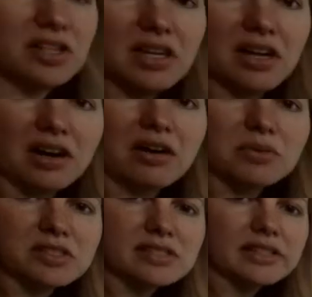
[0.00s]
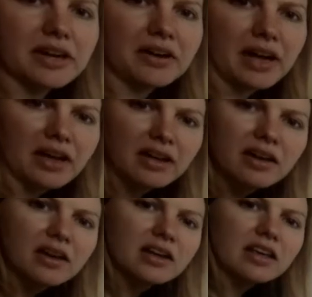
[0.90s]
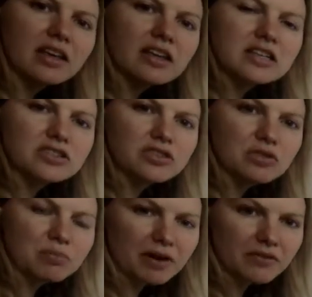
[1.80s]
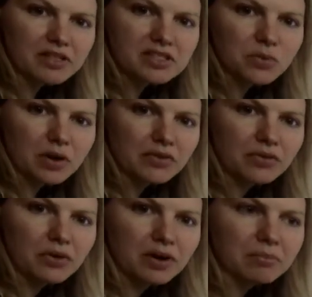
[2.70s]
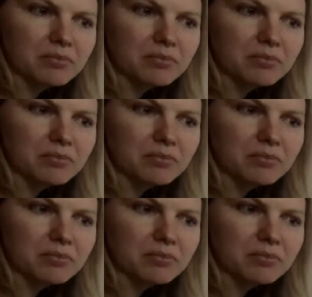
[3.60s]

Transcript: here, which is letter A, into perfect square form.